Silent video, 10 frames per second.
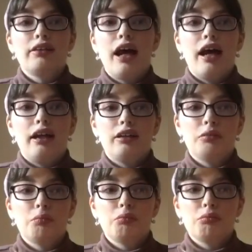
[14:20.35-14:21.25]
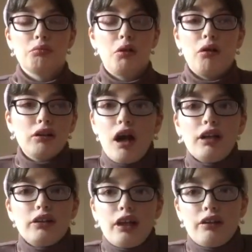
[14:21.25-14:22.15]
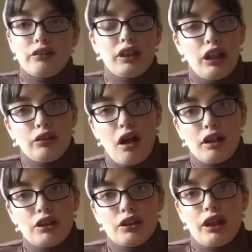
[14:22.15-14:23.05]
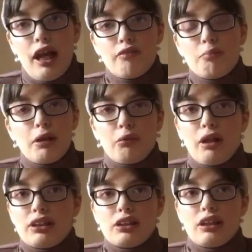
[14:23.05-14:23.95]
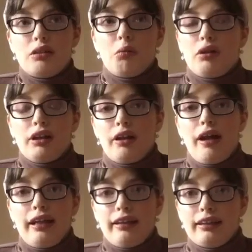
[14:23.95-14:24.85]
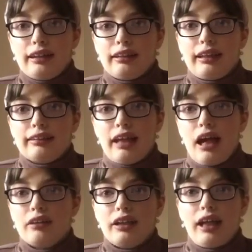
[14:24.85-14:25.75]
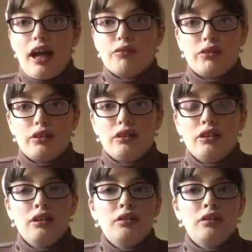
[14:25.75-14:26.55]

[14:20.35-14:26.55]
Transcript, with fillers: that are not, they're, they're not, they haven't been arrested or anything like that. They haven't